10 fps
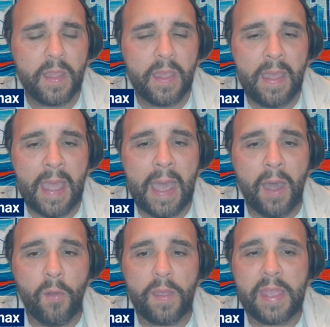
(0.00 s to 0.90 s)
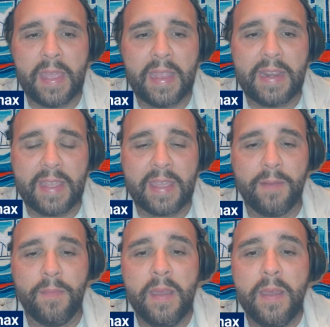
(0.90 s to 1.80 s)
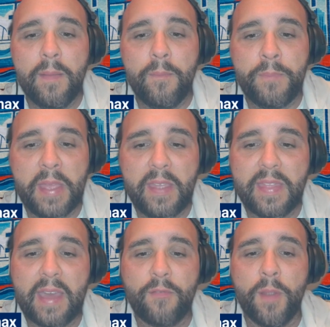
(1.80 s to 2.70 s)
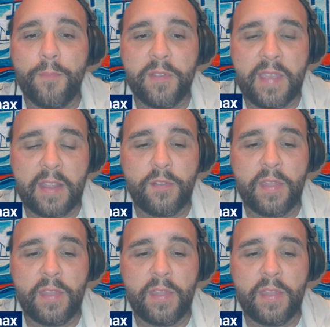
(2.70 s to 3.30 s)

how Edey can be that rim protector